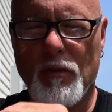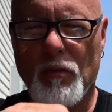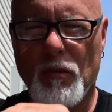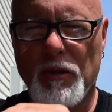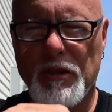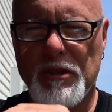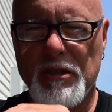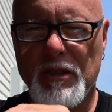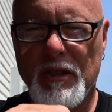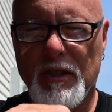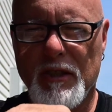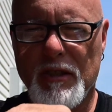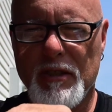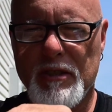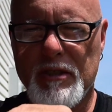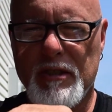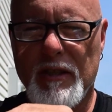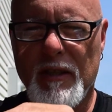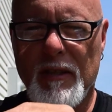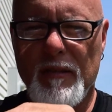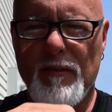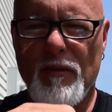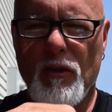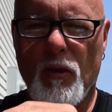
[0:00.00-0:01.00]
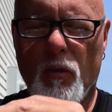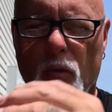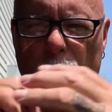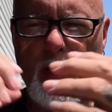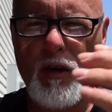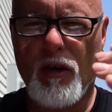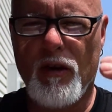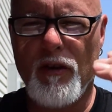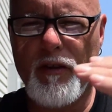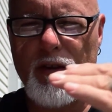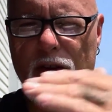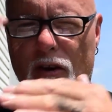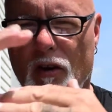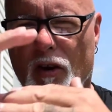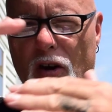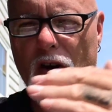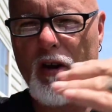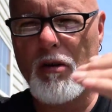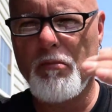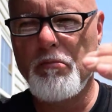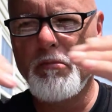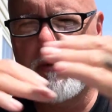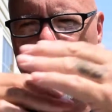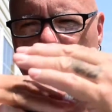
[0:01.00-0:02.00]
which is where they're
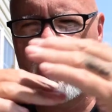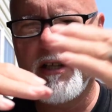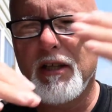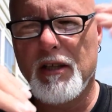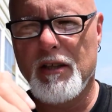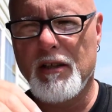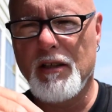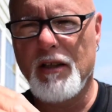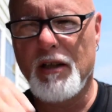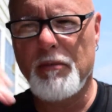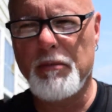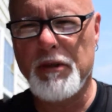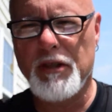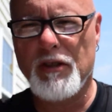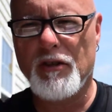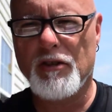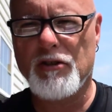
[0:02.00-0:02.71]
all meeting and i mean they're